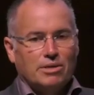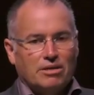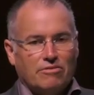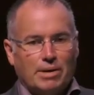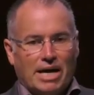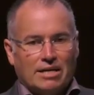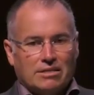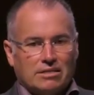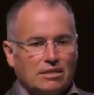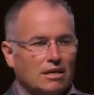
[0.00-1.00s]
bit of a
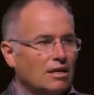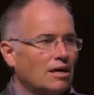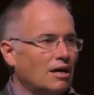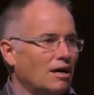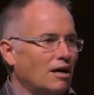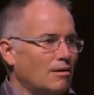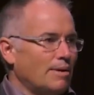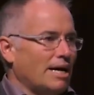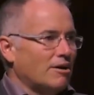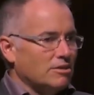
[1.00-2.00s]
bias
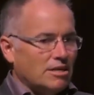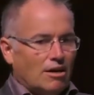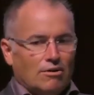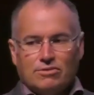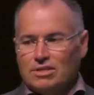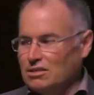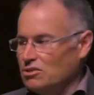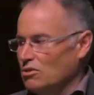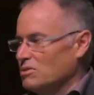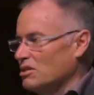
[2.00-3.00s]
about ourselves in
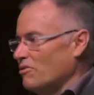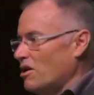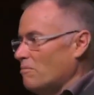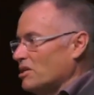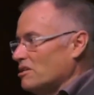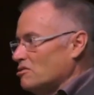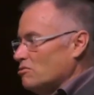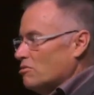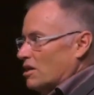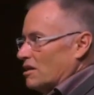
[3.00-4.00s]
terms of our ability to
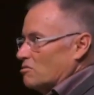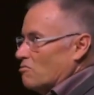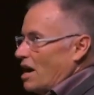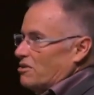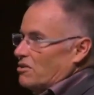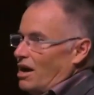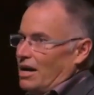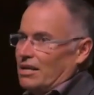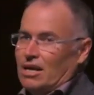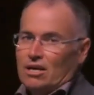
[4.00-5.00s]
do things right or
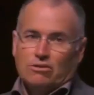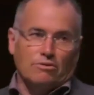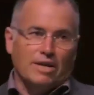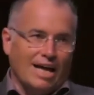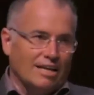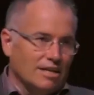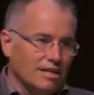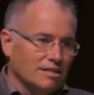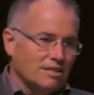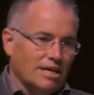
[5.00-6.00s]
not. The reality
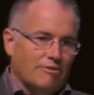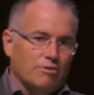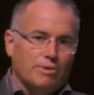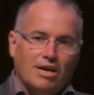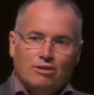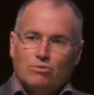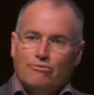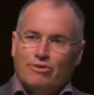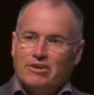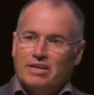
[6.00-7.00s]
is, like everybody else, we're
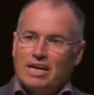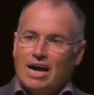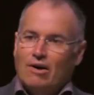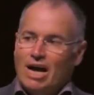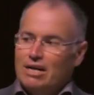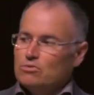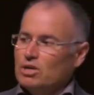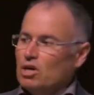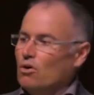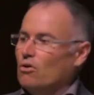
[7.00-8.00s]
figuring it out as
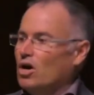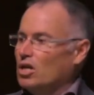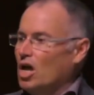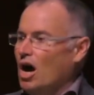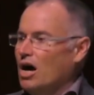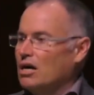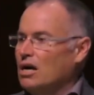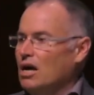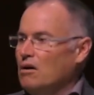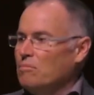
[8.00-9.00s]
we go along,
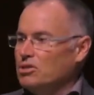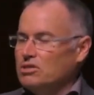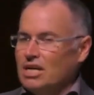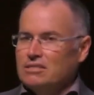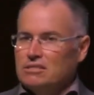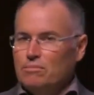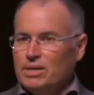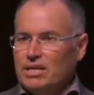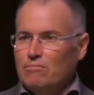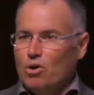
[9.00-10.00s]
but there tends to
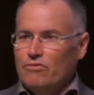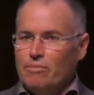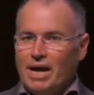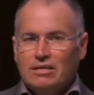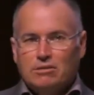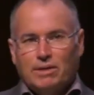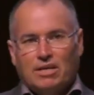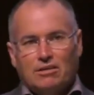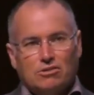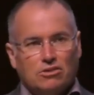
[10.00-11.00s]
be more of a bias
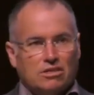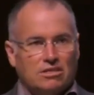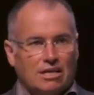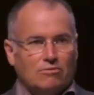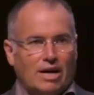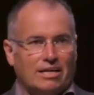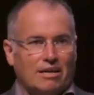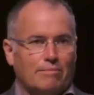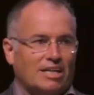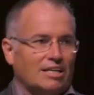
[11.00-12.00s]
because you're successful
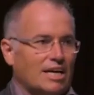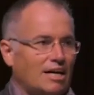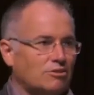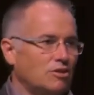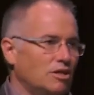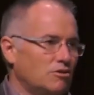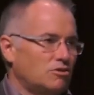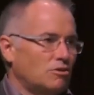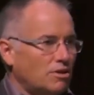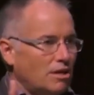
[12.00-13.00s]
academically, it got you here,
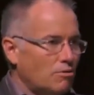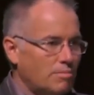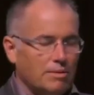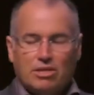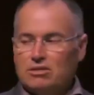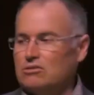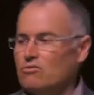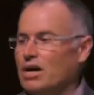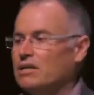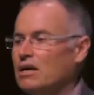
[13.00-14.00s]
so okay, well maybe this is
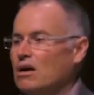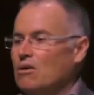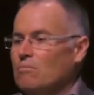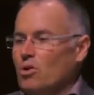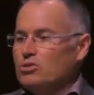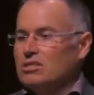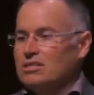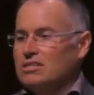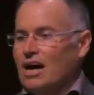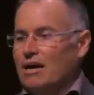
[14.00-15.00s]
right most of
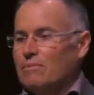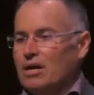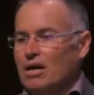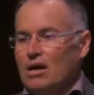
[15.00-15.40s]
the time.